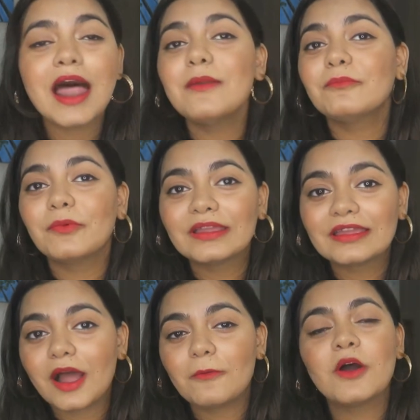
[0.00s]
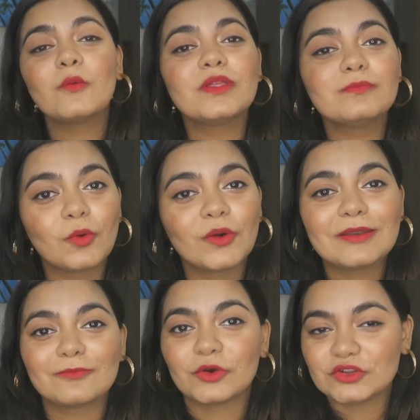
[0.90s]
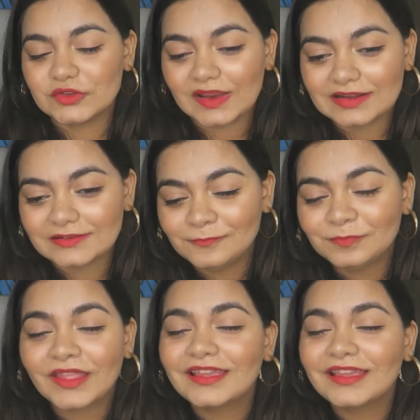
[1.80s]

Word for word: and bringing up with more and more shades.